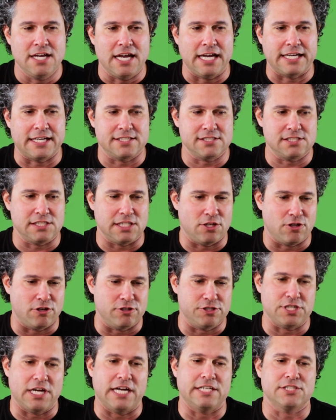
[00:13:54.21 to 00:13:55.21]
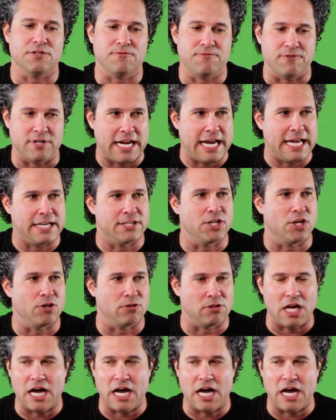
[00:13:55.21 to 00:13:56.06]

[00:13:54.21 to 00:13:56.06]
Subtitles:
I got to see Hershiser, Fernando